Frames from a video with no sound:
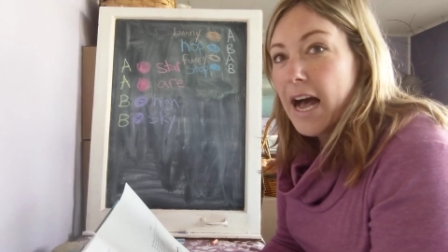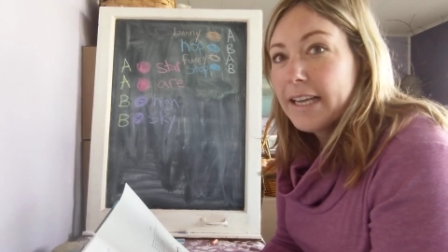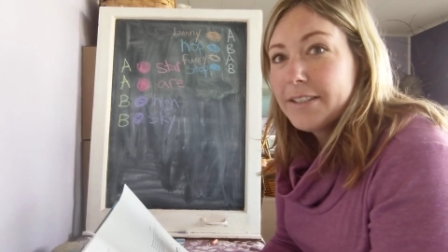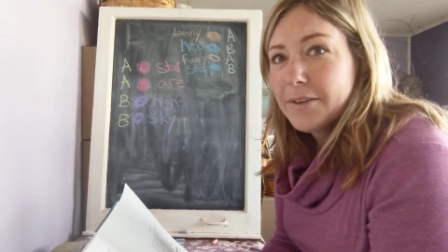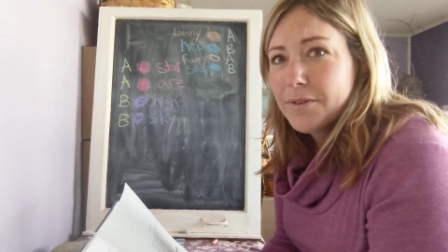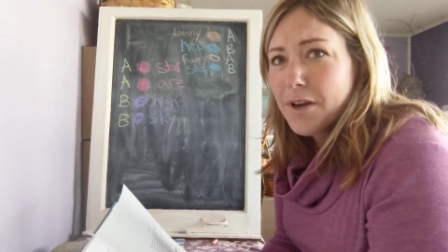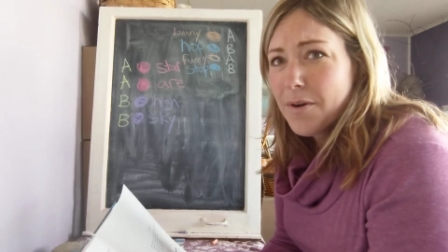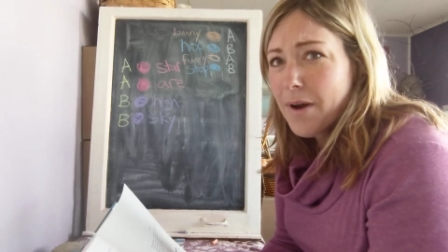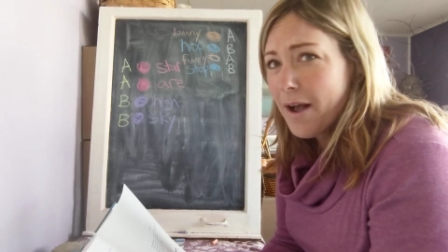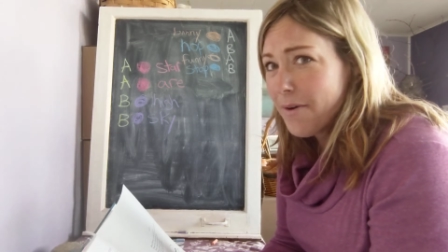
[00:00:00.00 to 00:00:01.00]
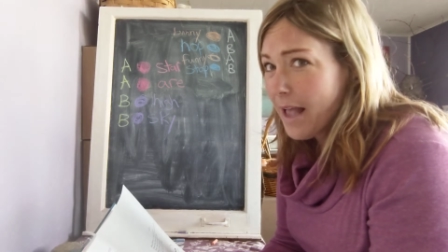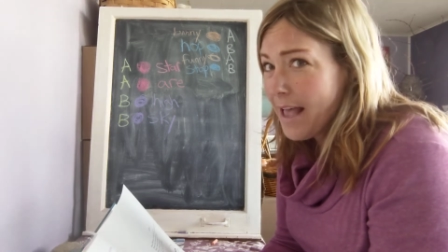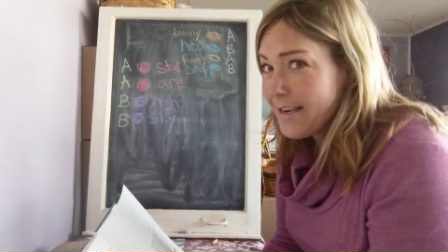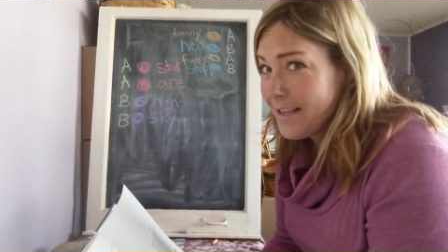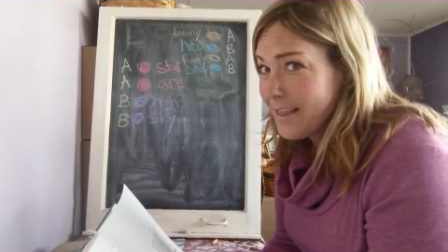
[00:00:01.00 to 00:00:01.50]
I don't know how
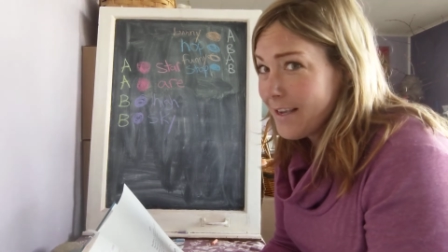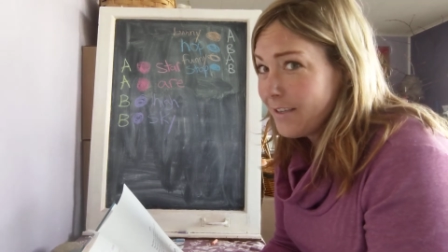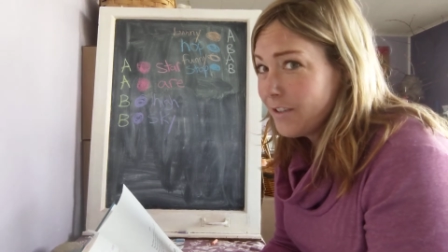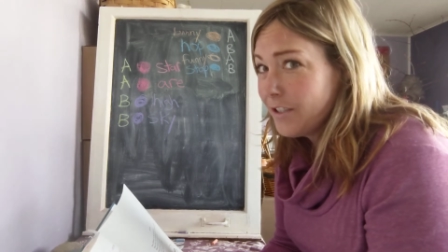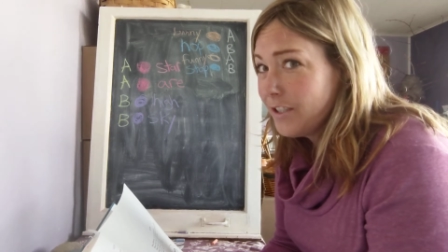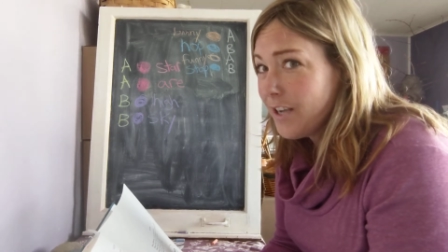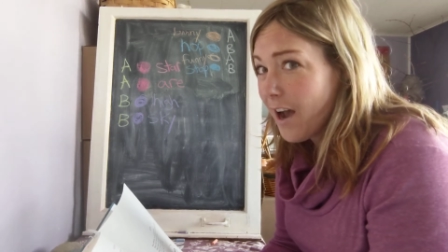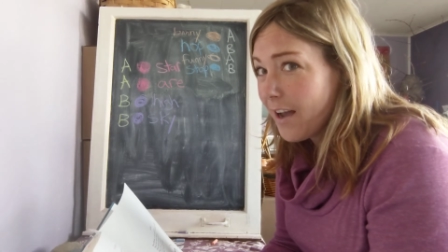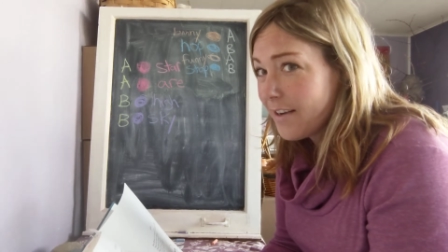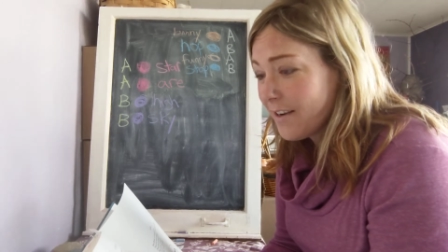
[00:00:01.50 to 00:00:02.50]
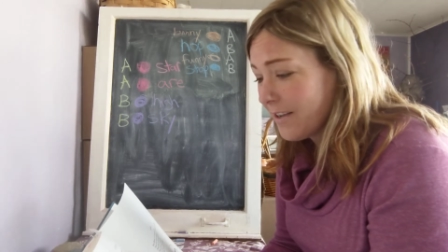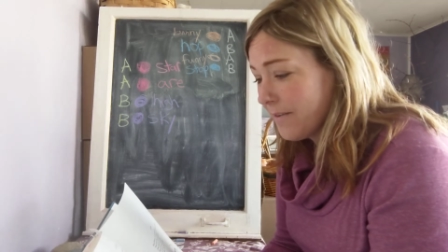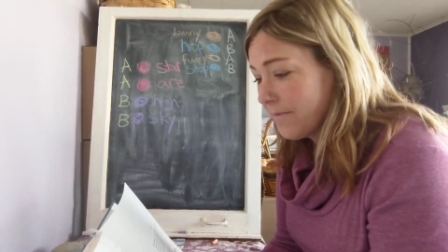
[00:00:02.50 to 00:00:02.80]
anything's done.